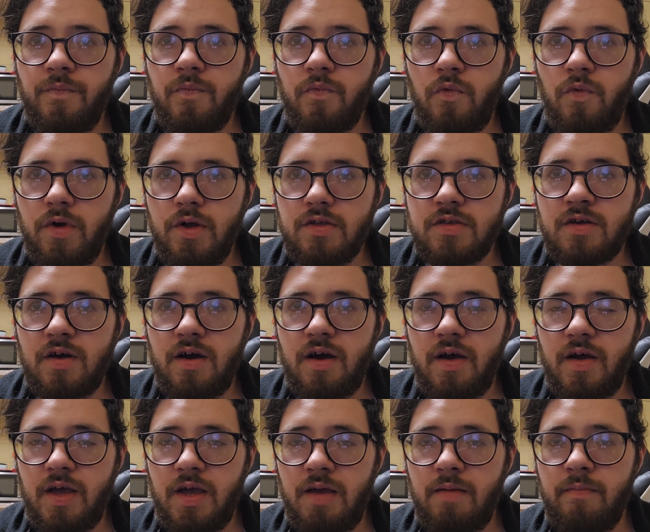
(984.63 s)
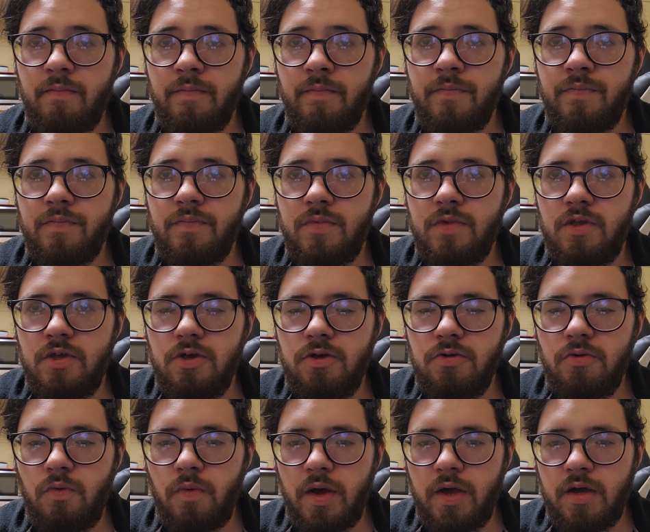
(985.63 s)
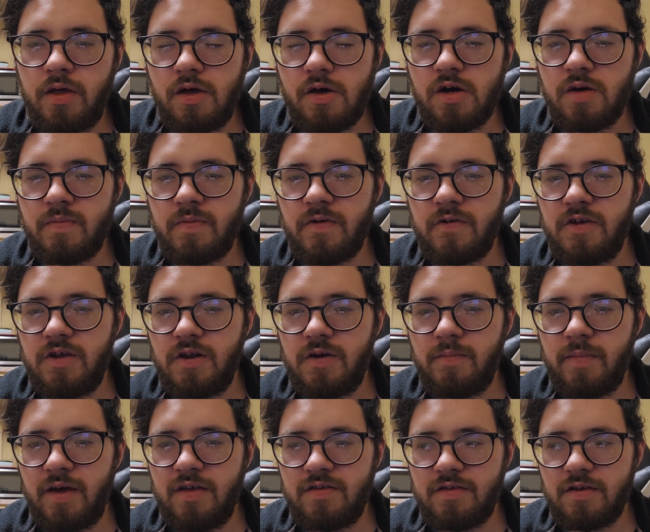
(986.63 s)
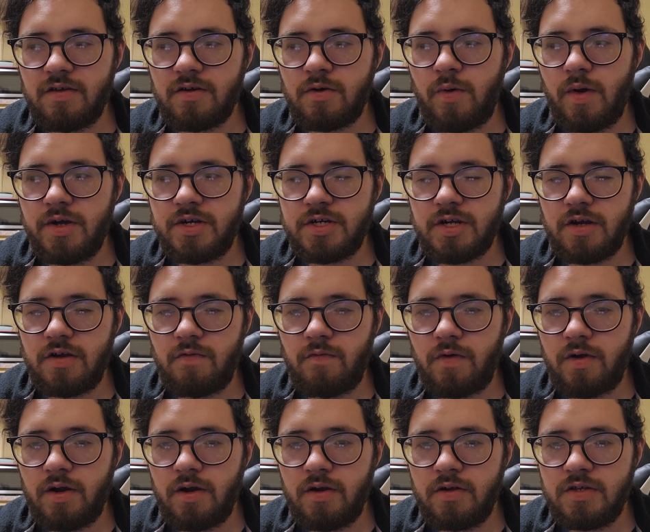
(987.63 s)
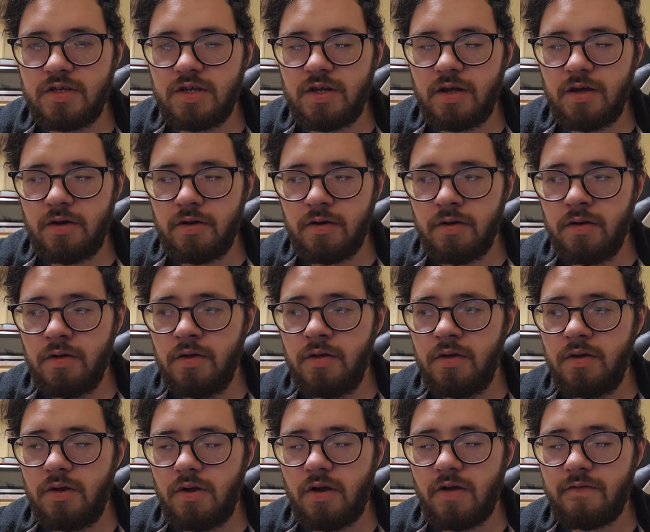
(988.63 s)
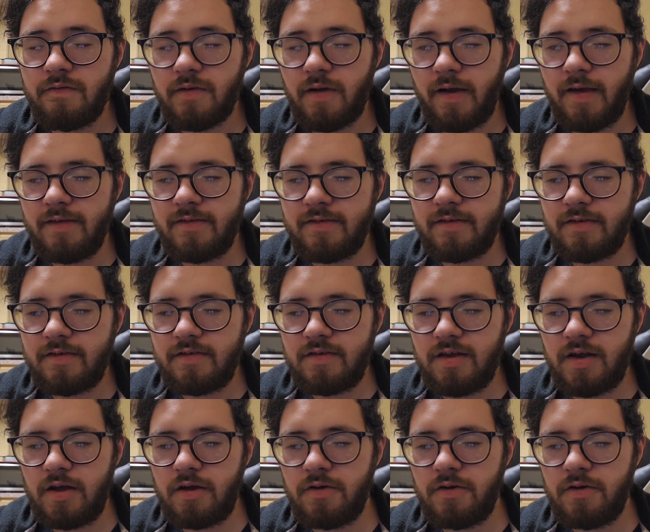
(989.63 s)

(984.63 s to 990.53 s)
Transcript: what time do you wake up, or basic question words, or phrases,